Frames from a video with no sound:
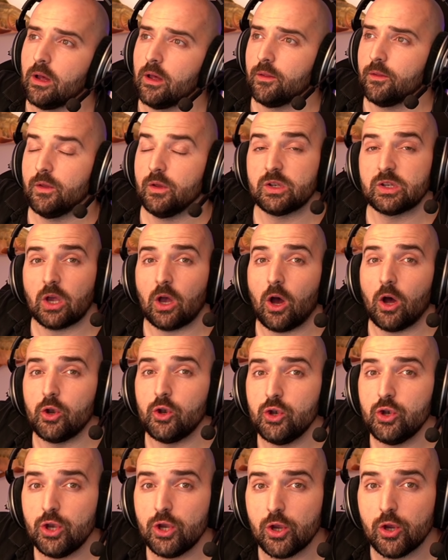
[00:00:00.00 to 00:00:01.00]
that are
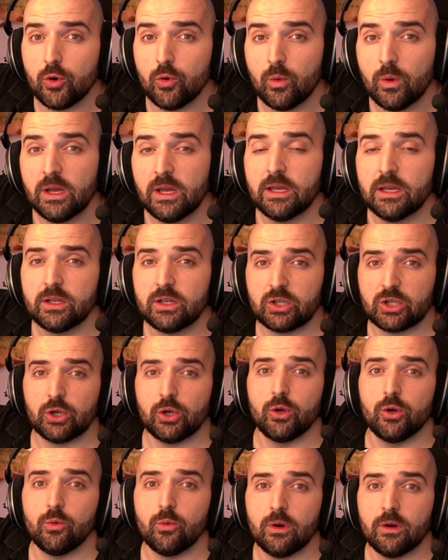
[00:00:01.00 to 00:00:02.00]
new
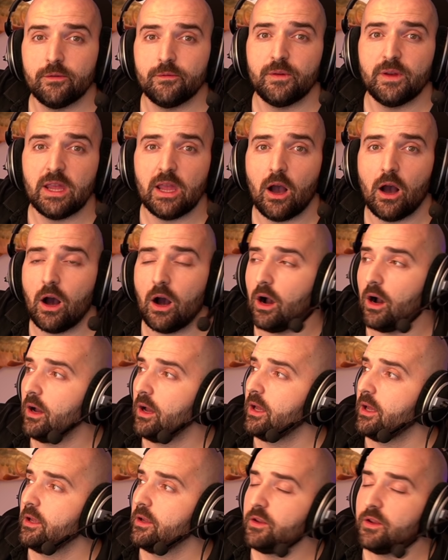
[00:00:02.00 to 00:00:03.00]
to VR.
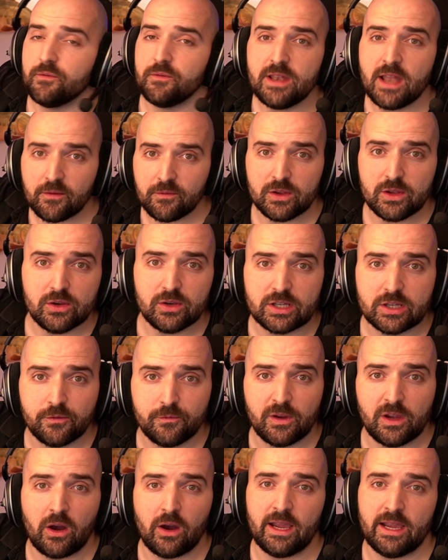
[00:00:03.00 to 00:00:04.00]
You've never used a
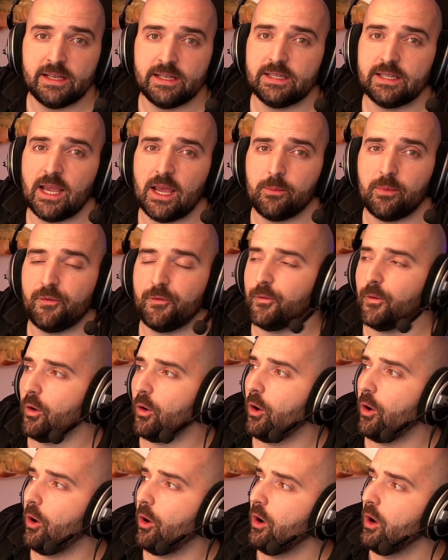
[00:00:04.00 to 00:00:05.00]
VR headset
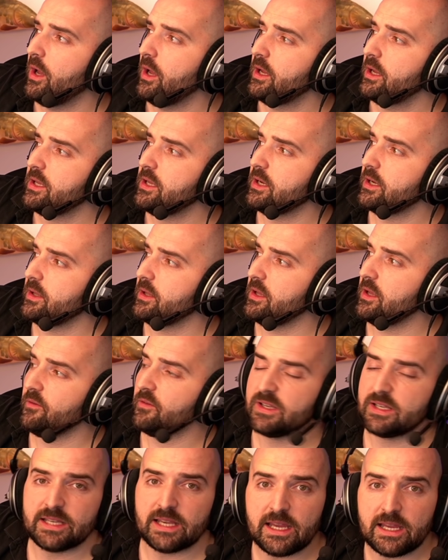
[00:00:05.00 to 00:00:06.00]
before. You've
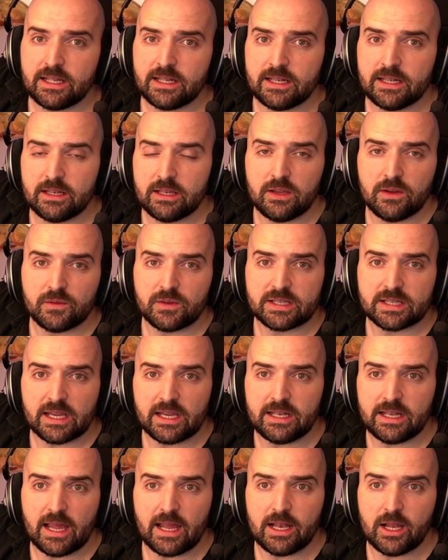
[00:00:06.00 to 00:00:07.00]
seen
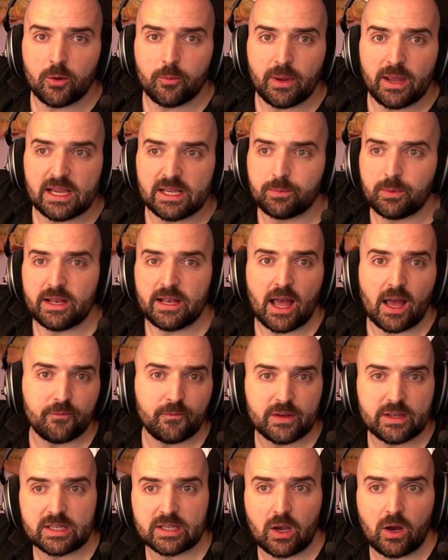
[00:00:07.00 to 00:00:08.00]
it a little bit. It's been
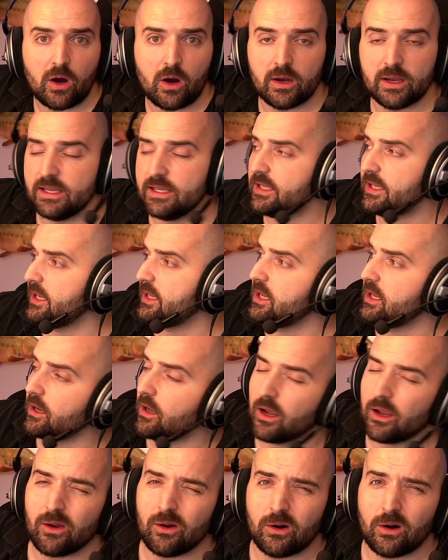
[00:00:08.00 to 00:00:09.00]
advertised, and you're
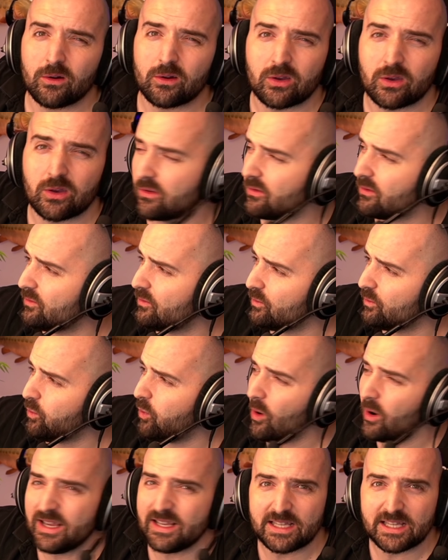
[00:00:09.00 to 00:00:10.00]
like, "Oh,
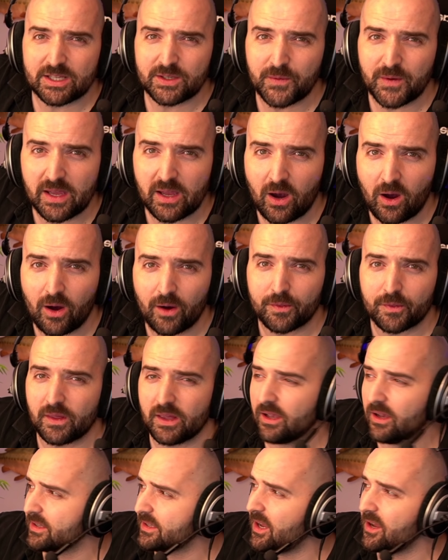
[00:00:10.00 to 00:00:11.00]
what is this VR
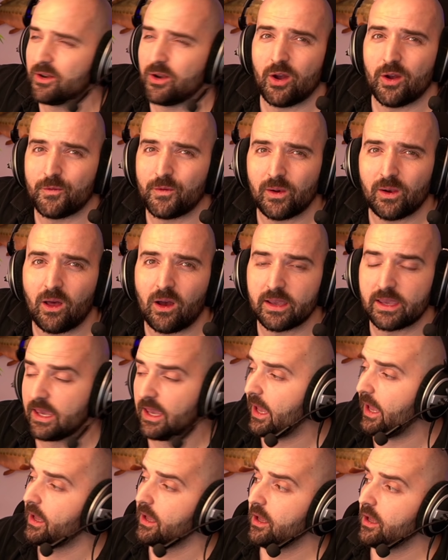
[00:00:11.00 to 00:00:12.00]
thing? I don't know if I like
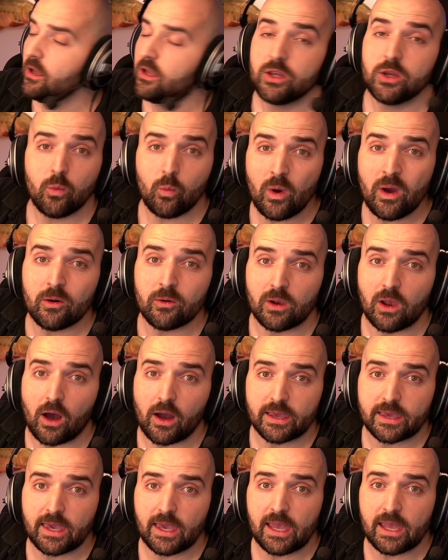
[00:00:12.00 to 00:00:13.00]
it." You will
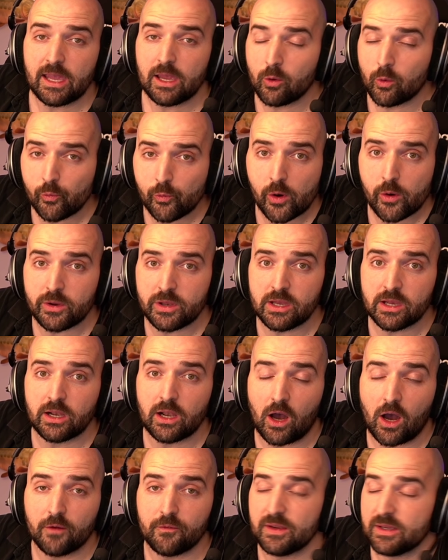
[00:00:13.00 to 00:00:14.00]
like it. It'll ruin your
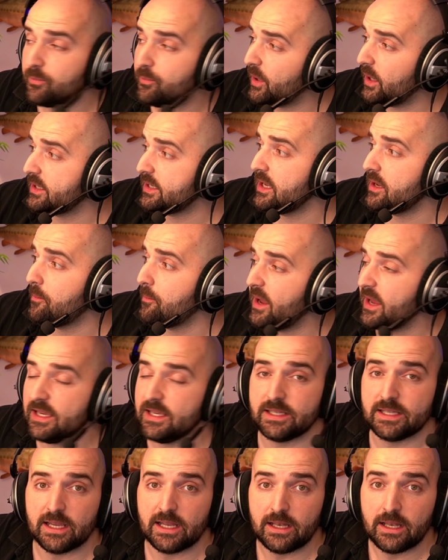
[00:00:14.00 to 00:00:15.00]
life. It's bloody
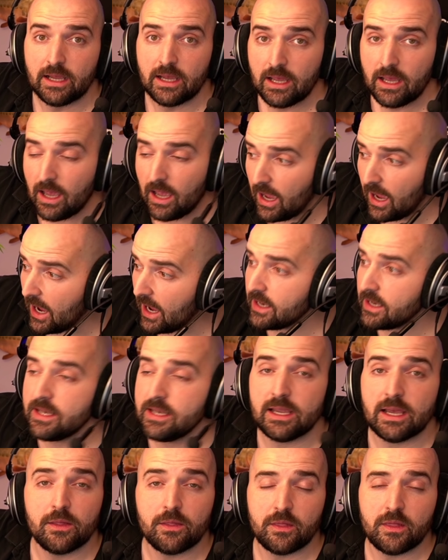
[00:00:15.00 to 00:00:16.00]
amazing.
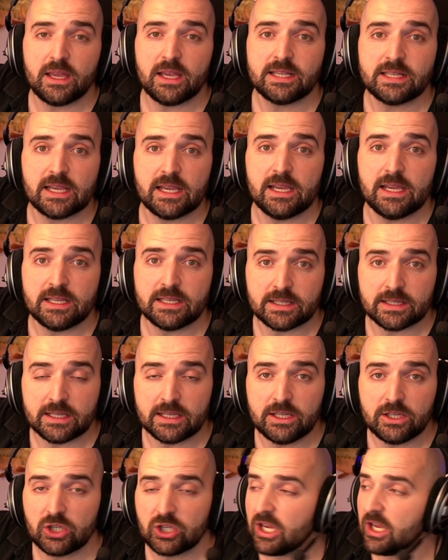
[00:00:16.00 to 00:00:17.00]
And this is
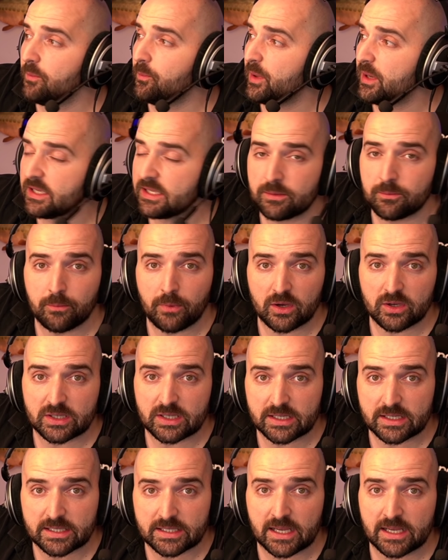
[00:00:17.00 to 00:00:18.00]
the cheapest, most
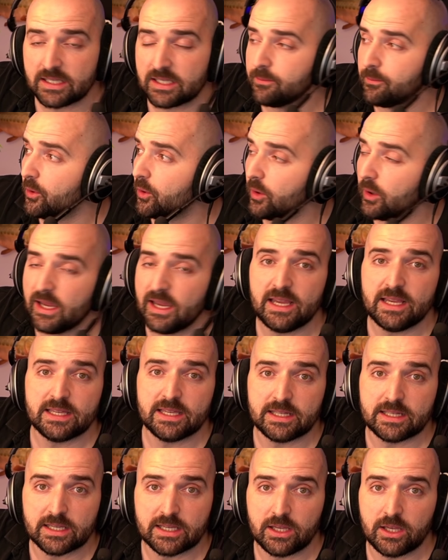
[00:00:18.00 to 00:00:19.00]
accessible,
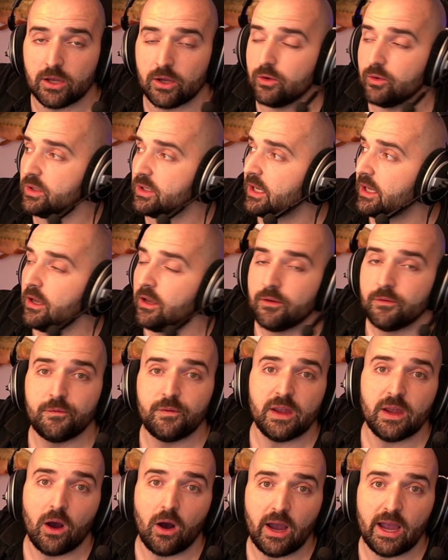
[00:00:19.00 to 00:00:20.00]
easy to use
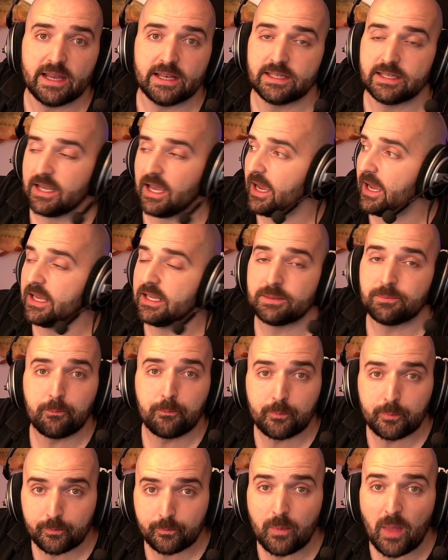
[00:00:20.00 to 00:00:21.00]
VR headset. It's
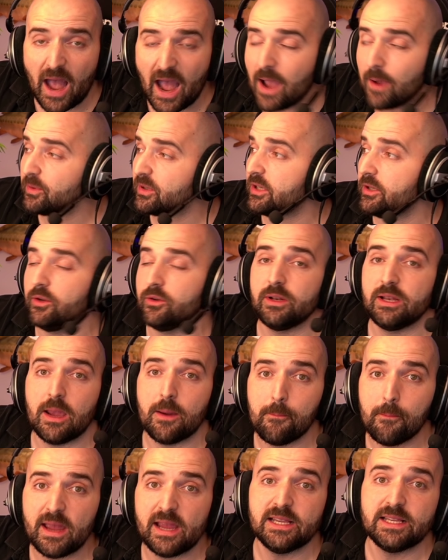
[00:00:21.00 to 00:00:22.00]
absolutely
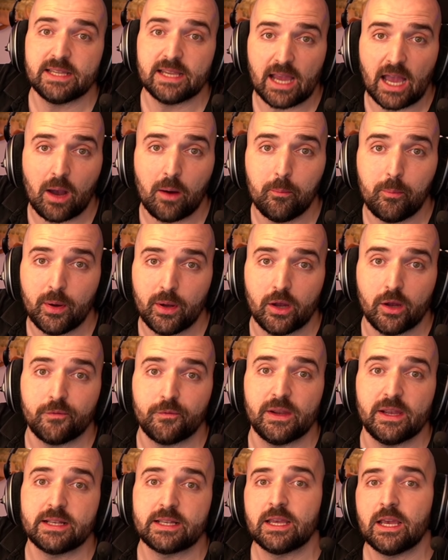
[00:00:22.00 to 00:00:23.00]
amazing and
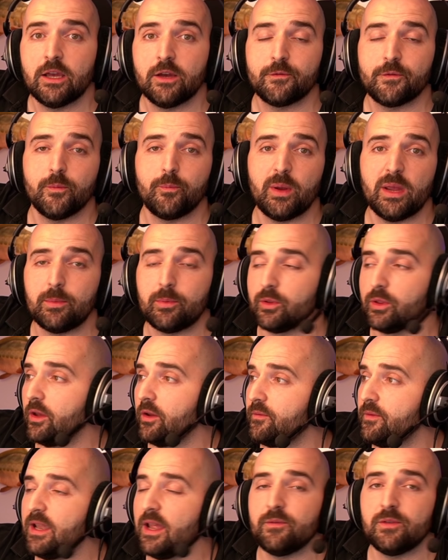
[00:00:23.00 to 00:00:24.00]
perfect for people that
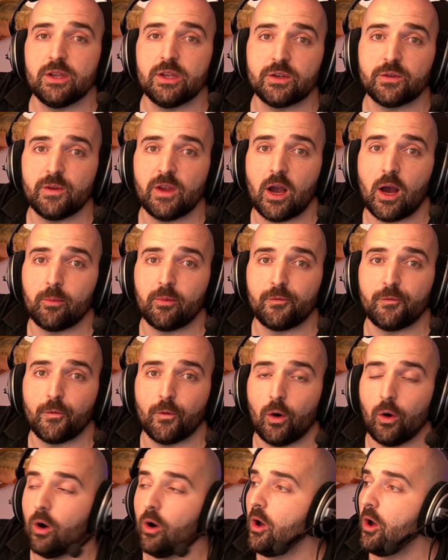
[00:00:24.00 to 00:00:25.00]
have never used VR before,